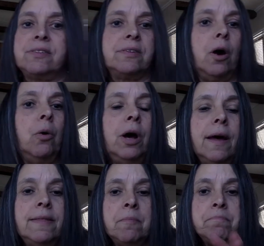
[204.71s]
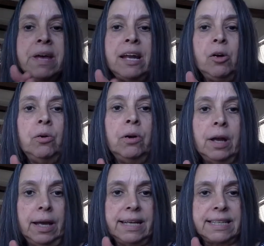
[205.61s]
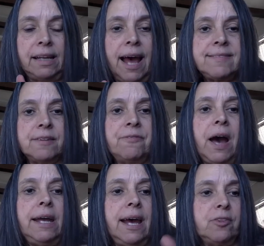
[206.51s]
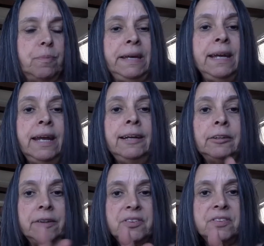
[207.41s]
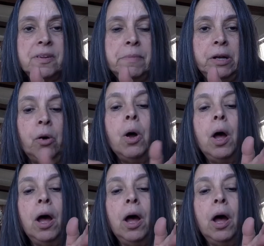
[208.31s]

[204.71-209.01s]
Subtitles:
So the middle is classified as beginning. This is the middle.